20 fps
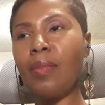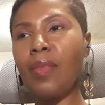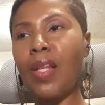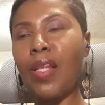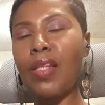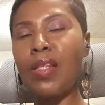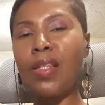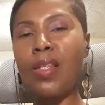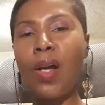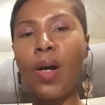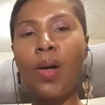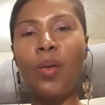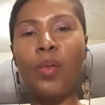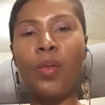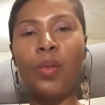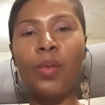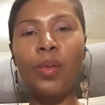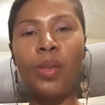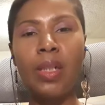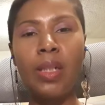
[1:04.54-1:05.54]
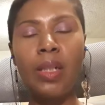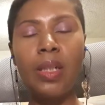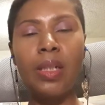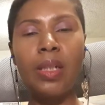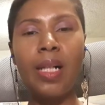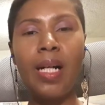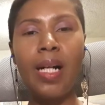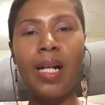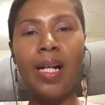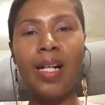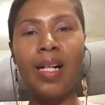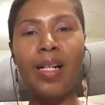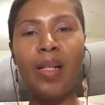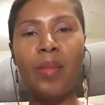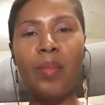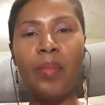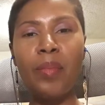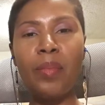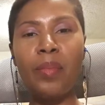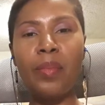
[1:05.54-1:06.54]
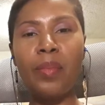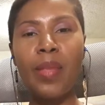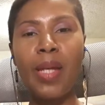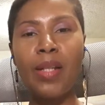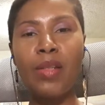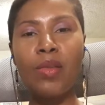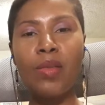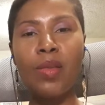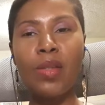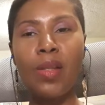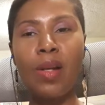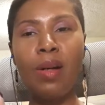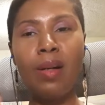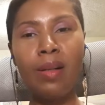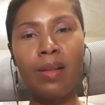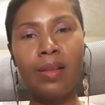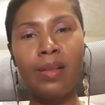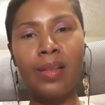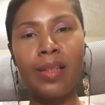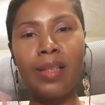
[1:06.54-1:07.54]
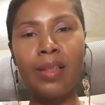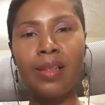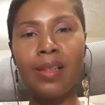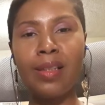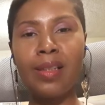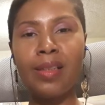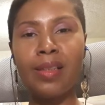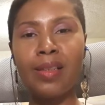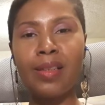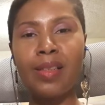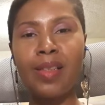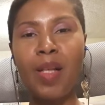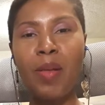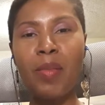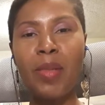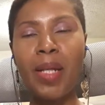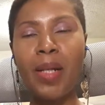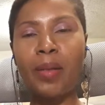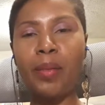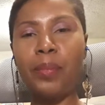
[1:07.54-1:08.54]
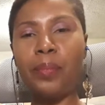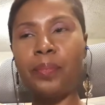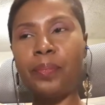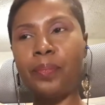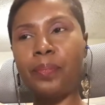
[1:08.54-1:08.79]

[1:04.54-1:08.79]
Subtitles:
So, as you saw in the thumbnail,